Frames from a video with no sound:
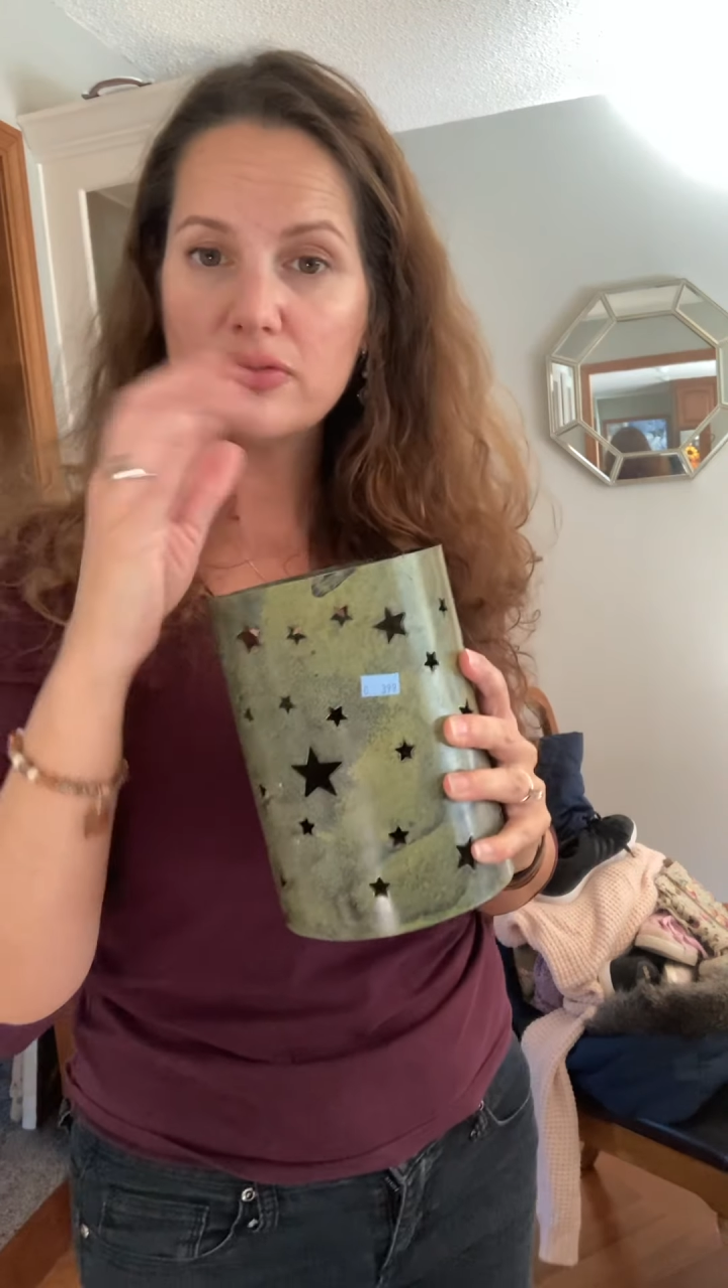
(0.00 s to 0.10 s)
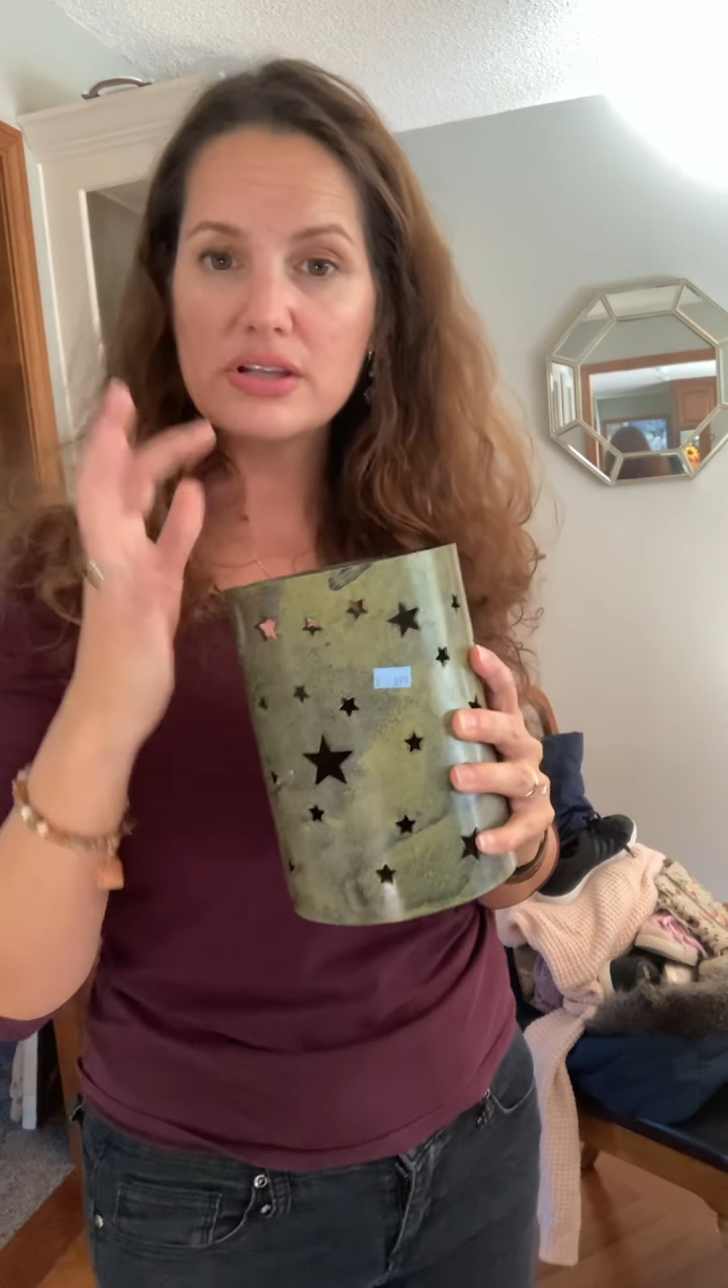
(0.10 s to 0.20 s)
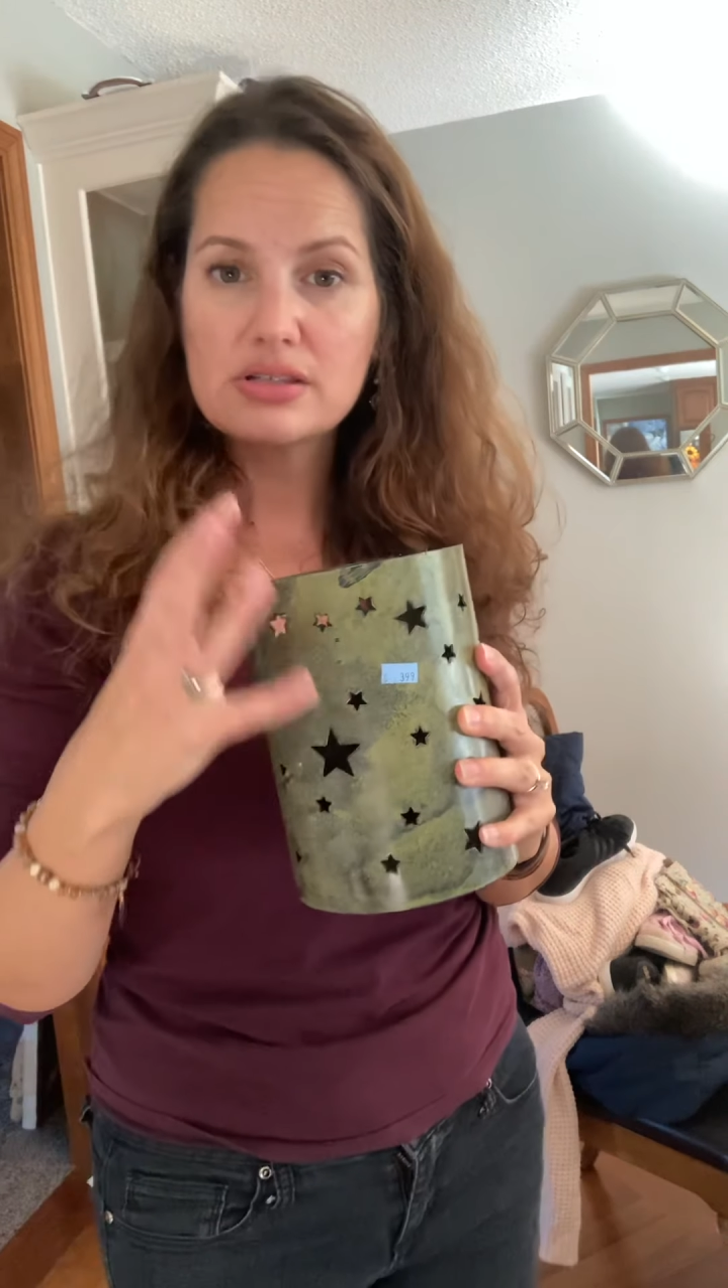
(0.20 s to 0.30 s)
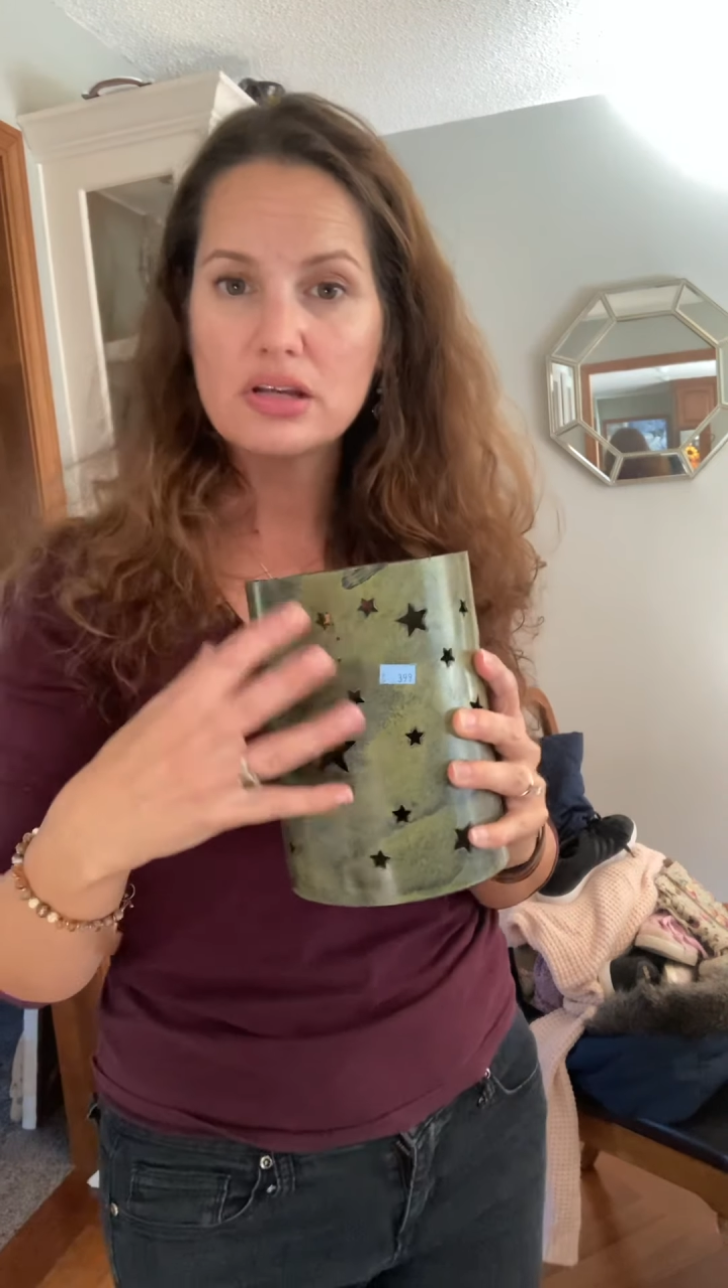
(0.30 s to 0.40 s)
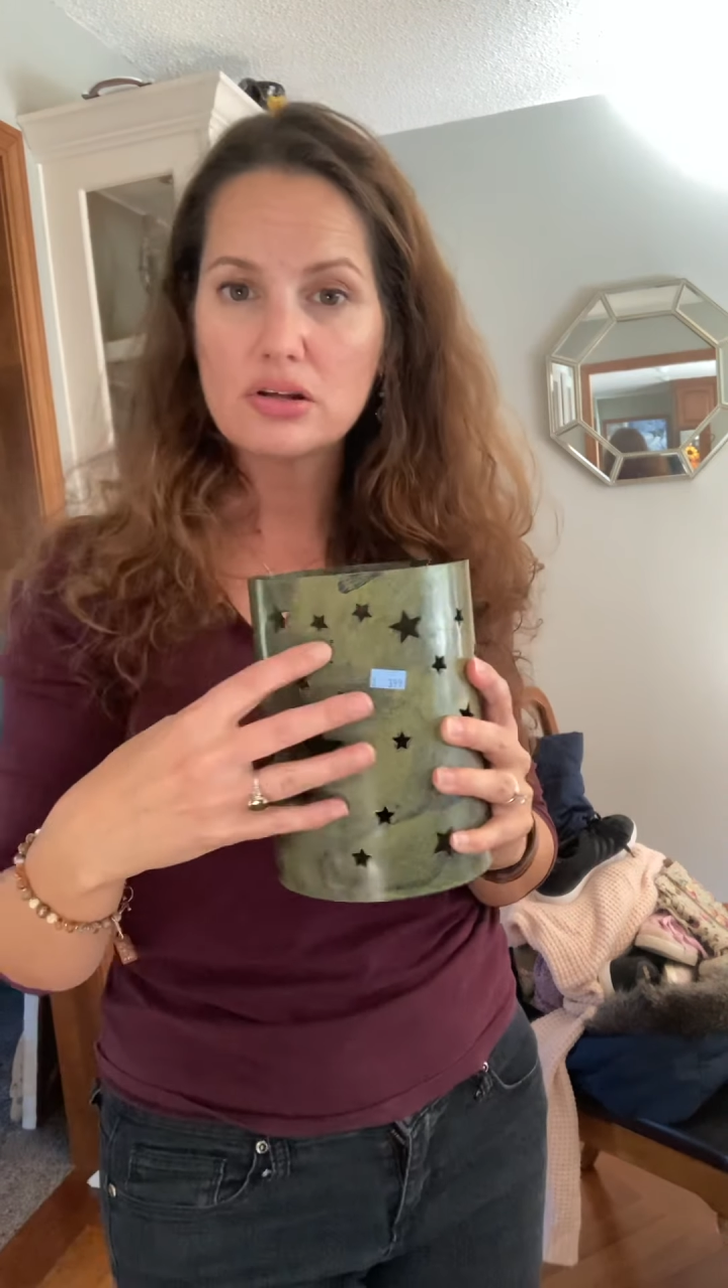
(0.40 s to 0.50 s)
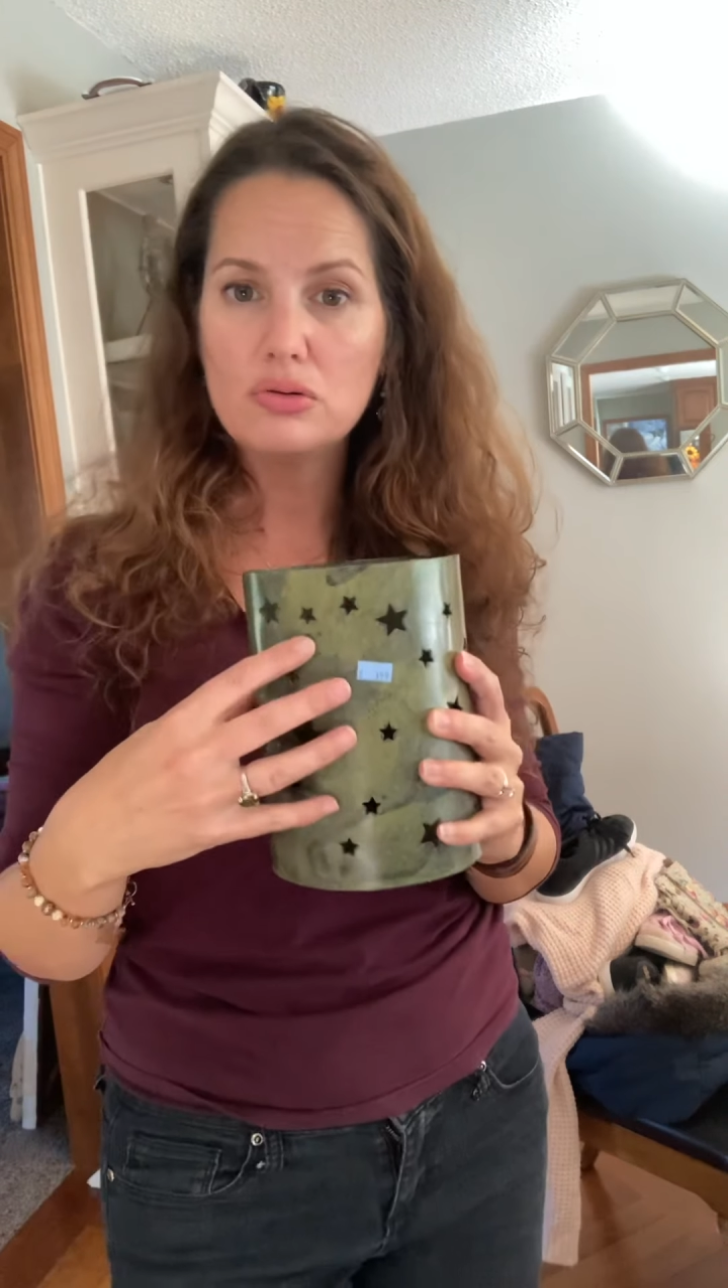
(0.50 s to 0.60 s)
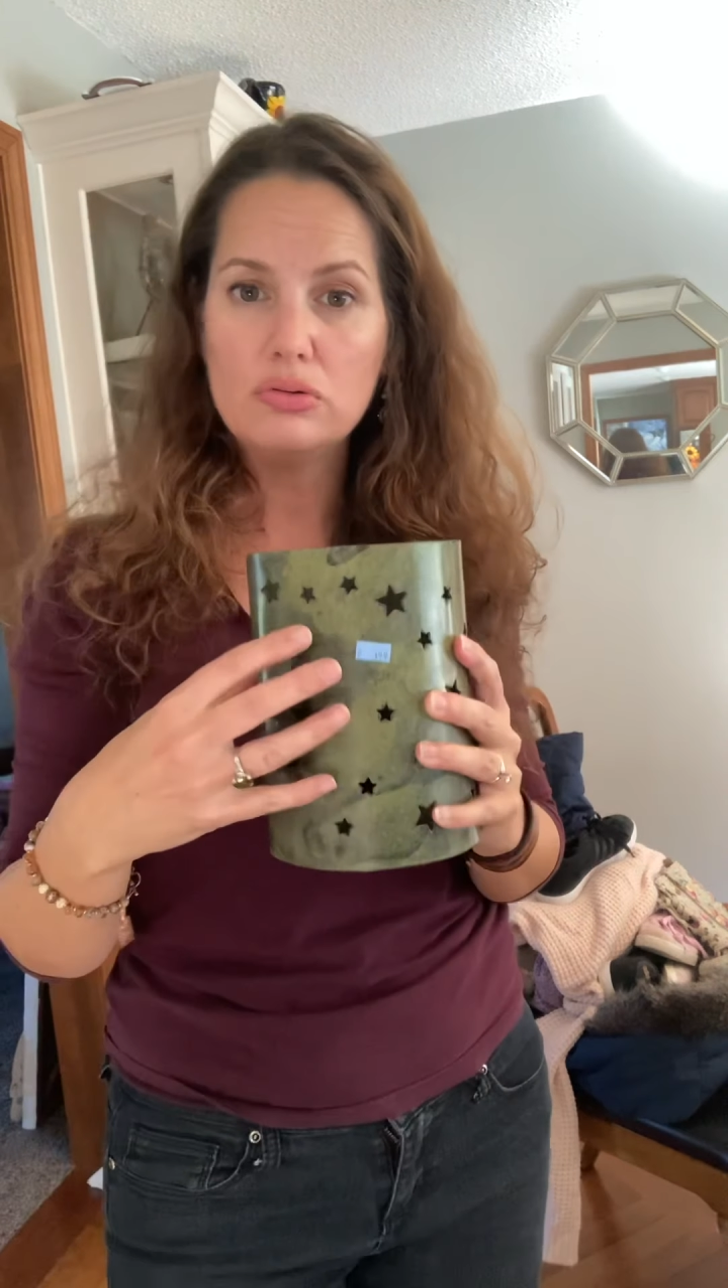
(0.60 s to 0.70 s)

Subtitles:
that's kind of cool